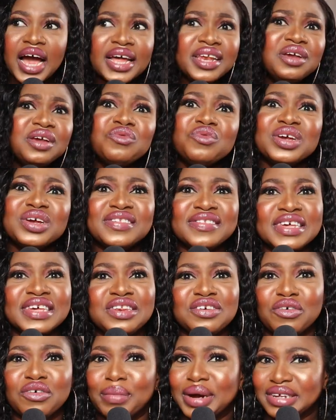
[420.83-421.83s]
I didn't waste
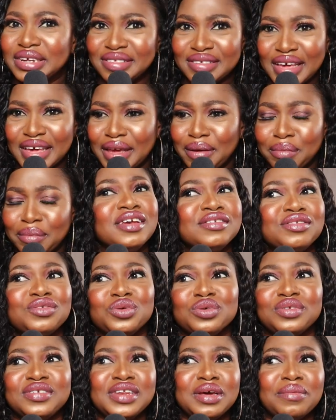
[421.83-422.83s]
any of my time. There's
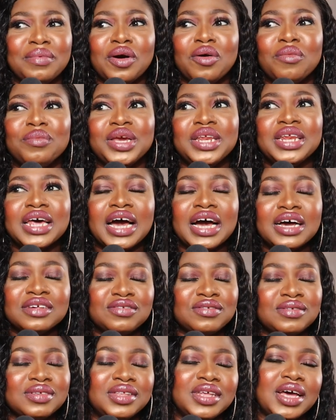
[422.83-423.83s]
nothing about me
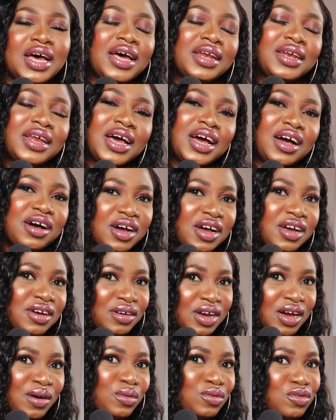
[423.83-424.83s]
that
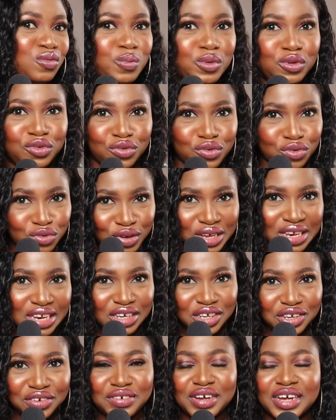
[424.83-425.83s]
I was supposed to do in
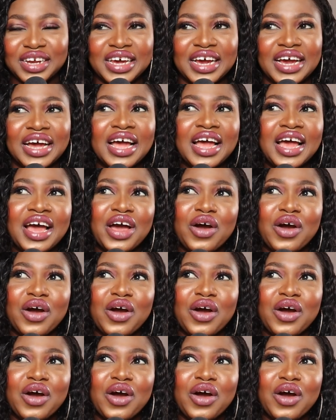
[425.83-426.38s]
Nigeria that,